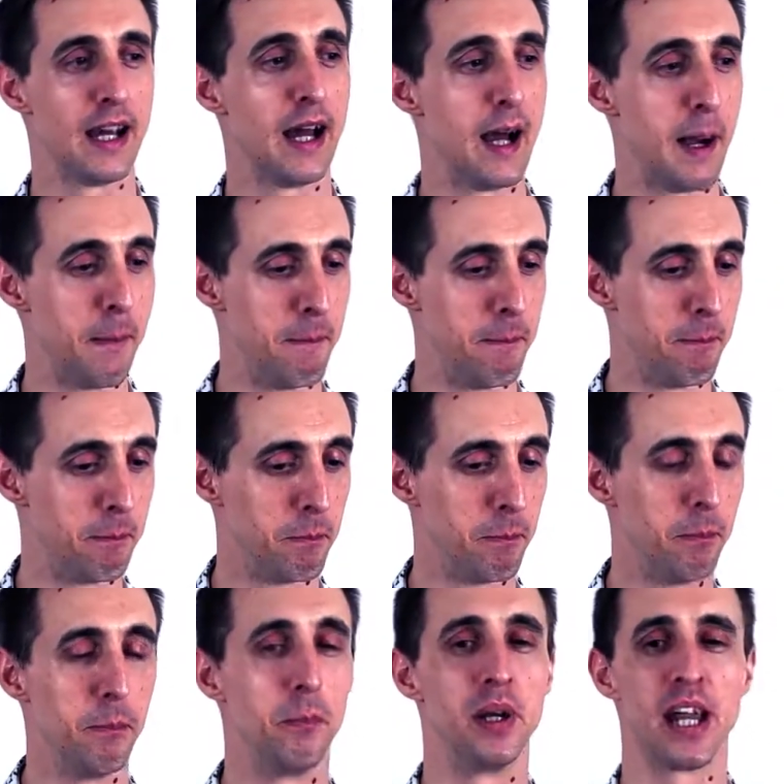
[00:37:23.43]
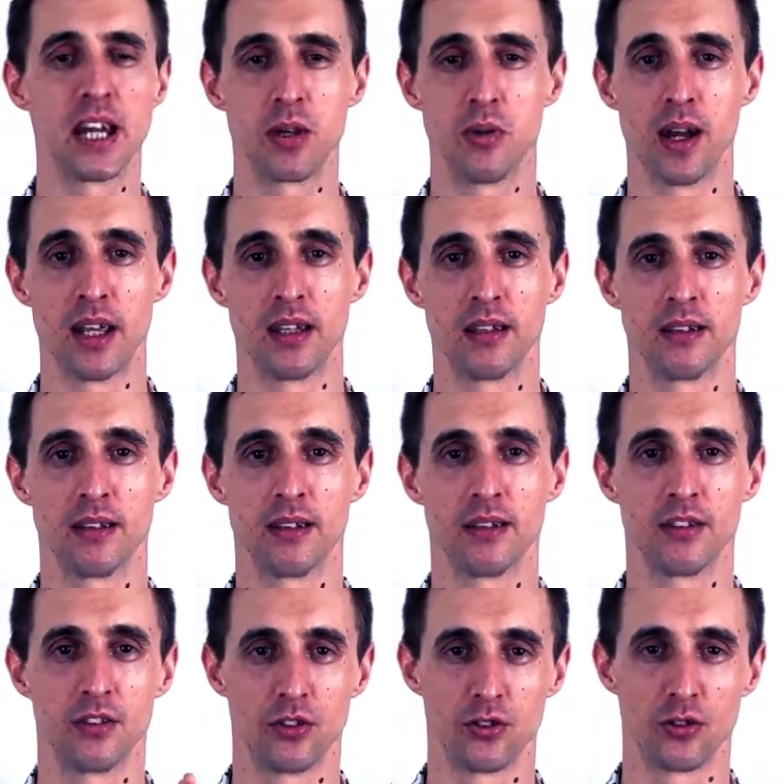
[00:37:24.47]
But anyway,
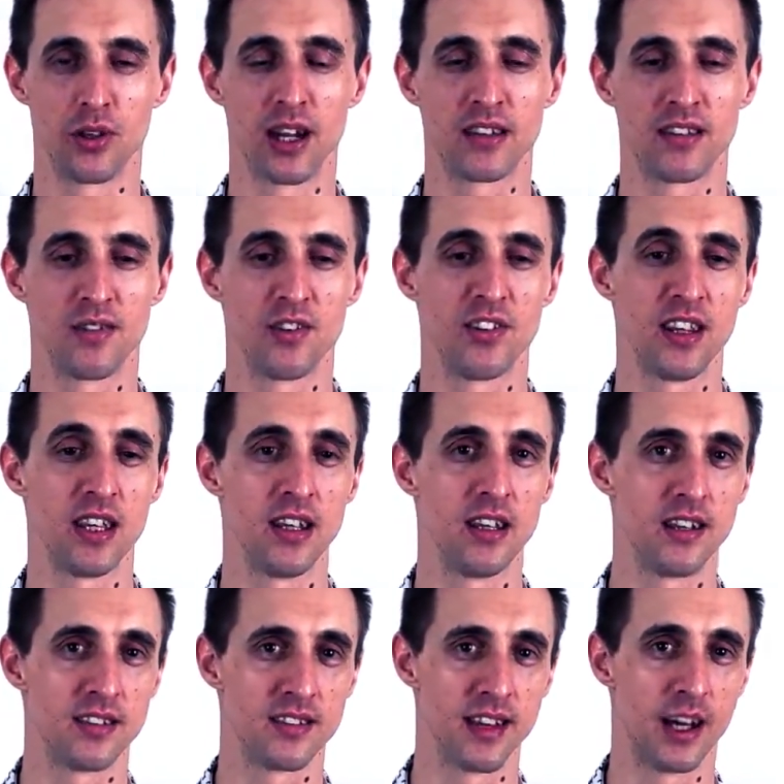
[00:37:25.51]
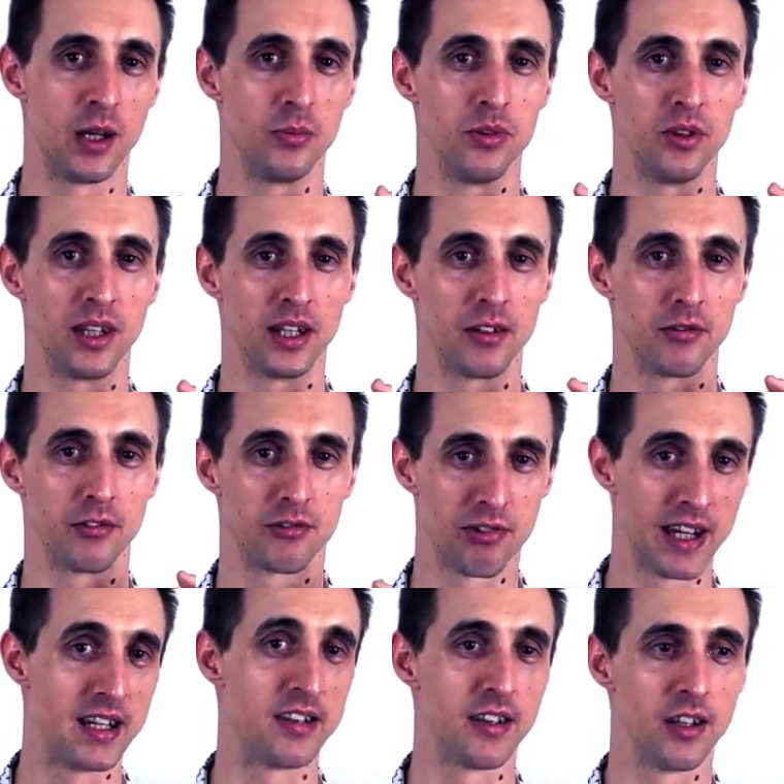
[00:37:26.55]
it's a short activity to help you get a
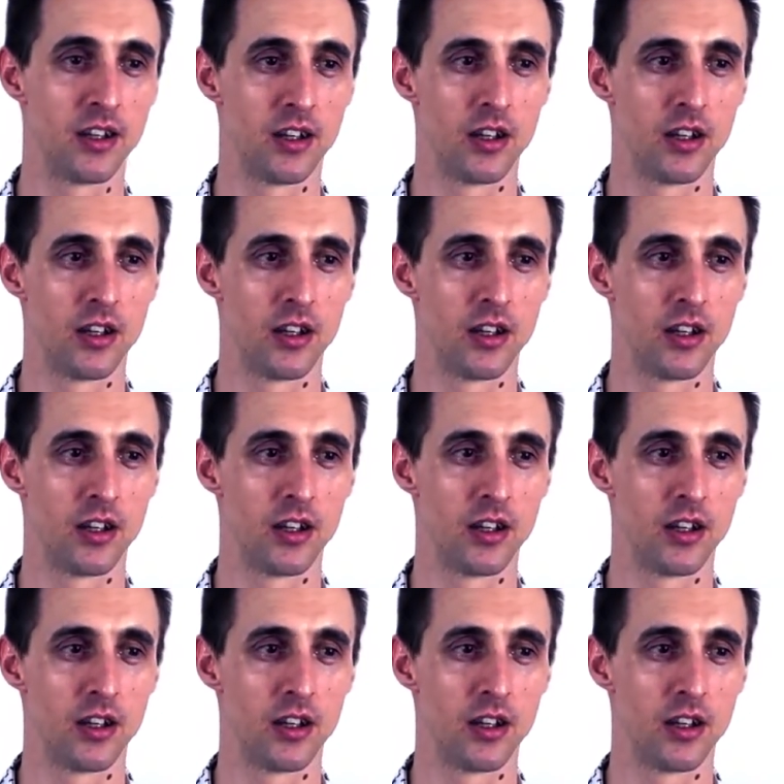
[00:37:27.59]
great,